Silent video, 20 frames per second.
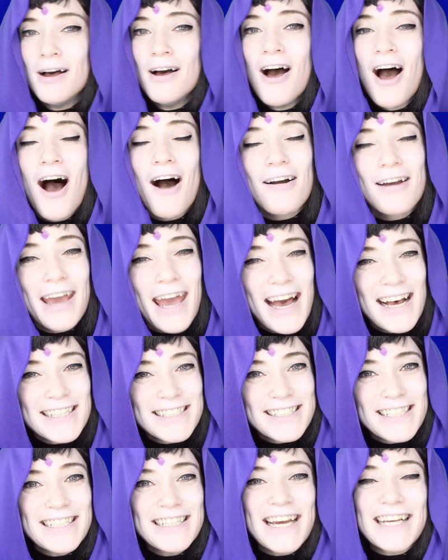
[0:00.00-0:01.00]
Okay,
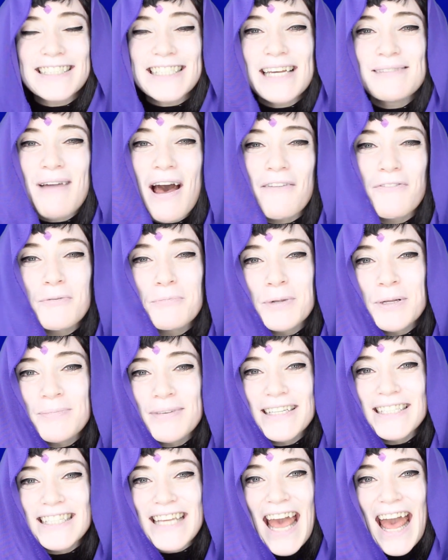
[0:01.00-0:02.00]
I'll see you next time. Have a
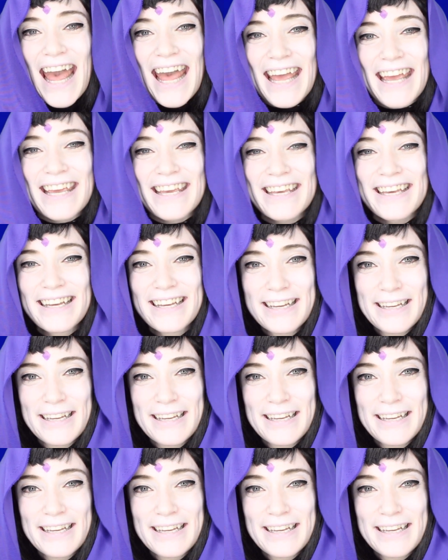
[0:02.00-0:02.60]
blooming day.